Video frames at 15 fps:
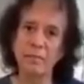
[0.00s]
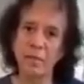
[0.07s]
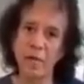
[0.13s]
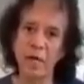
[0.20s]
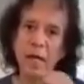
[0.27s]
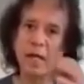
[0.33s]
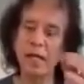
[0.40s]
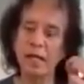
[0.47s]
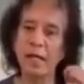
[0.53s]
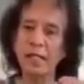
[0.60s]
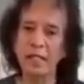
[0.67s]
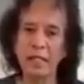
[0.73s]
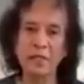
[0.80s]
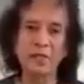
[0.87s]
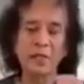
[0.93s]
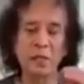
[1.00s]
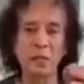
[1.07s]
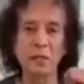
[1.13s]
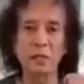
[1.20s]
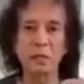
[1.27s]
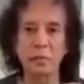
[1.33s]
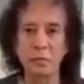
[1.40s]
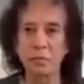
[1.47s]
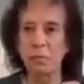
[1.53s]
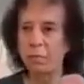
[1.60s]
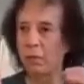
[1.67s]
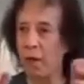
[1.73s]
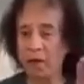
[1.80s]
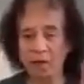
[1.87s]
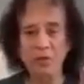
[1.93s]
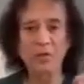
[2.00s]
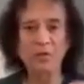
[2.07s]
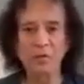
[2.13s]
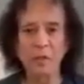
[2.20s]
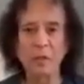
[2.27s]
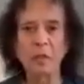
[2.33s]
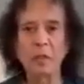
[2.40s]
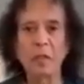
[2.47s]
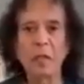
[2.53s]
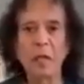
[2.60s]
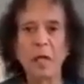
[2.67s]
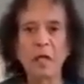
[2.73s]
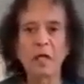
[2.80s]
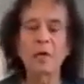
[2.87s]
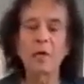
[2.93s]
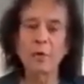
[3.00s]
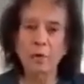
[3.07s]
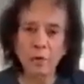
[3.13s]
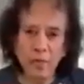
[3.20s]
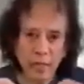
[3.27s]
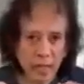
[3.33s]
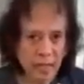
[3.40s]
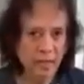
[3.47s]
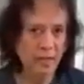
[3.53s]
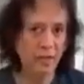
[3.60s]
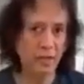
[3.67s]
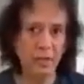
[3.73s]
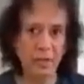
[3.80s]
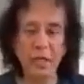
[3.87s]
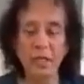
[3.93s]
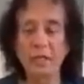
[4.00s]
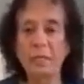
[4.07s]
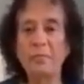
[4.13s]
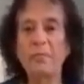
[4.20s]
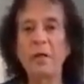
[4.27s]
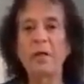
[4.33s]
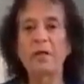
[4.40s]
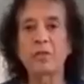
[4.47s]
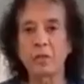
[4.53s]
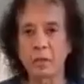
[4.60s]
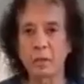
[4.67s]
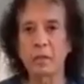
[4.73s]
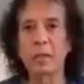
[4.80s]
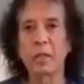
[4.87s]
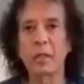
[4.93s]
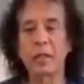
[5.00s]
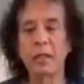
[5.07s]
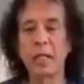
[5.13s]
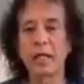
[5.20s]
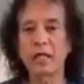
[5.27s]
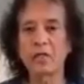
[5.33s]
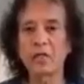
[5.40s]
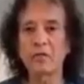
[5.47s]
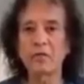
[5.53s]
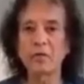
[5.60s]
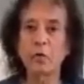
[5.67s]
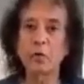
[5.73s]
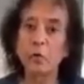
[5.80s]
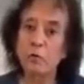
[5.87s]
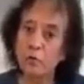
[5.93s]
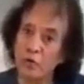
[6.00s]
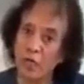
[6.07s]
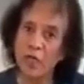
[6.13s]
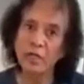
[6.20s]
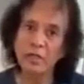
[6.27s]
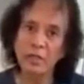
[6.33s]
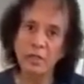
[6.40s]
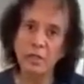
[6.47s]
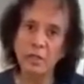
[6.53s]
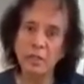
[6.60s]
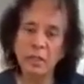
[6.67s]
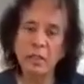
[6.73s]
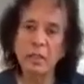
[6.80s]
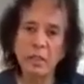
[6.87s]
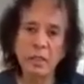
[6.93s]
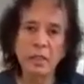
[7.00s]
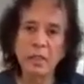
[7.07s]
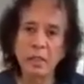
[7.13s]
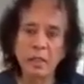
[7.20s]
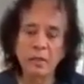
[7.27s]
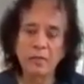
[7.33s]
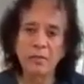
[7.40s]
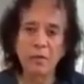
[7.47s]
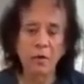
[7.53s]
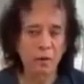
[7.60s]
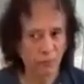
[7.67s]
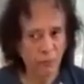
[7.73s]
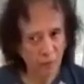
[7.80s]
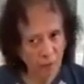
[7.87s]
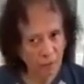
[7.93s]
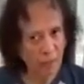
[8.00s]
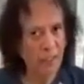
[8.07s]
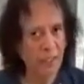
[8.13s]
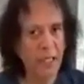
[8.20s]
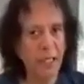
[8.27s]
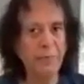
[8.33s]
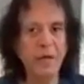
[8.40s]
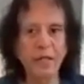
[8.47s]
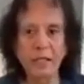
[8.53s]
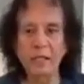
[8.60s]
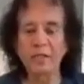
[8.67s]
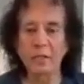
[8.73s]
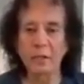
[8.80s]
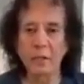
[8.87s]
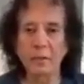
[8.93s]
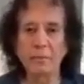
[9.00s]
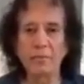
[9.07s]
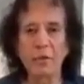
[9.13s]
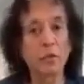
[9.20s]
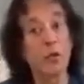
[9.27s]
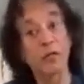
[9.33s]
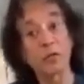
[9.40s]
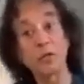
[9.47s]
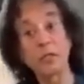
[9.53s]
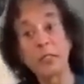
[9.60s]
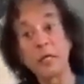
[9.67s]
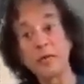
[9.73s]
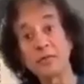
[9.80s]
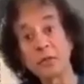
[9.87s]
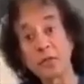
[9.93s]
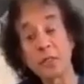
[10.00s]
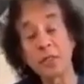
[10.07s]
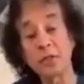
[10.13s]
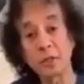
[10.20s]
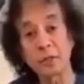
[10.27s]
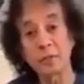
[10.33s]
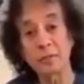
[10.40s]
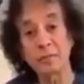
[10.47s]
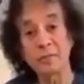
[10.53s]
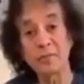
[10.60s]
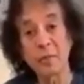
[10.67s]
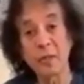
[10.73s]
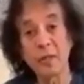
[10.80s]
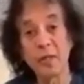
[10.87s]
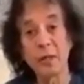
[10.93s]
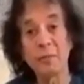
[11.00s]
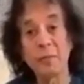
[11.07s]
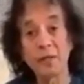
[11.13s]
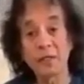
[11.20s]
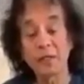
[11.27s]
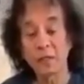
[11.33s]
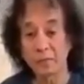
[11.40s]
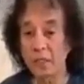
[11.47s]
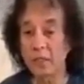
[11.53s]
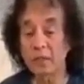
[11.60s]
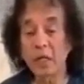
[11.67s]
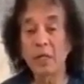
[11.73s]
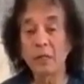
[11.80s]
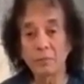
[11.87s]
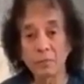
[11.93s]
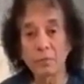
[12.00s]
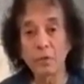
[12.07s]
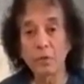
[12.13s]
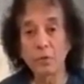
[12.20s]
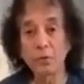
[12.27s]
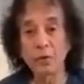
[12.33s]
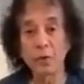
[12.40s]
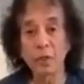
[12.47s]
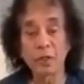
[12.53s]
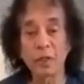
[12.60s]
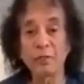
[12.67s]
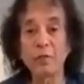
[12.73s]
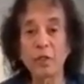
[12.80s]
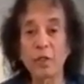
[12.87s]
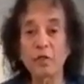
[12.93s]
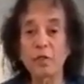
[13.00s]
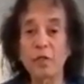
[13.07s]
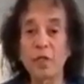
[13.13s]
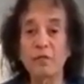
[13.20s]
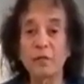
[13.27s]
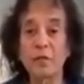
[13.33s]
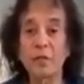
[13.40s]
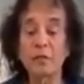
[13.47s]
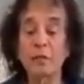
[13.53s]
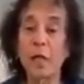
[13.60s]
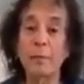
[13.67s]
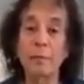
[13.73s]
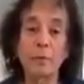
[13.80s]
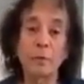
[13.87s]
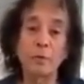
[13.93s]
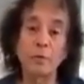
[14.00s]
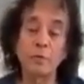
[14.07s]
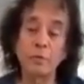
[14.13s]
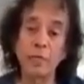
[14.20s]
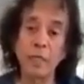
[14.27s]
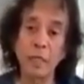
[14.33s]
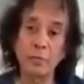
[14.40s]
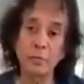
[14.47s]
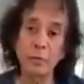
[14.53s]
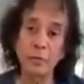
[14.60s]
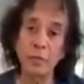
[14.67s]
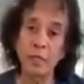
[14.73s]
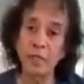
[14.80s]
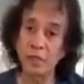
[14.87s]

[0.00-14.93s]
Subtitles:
Highlighting certain parts of it creates an impression like as if you've changed it for a layman listener, but you actually haven't changed it. But in the meantime, you've given yourself enough time to be able to get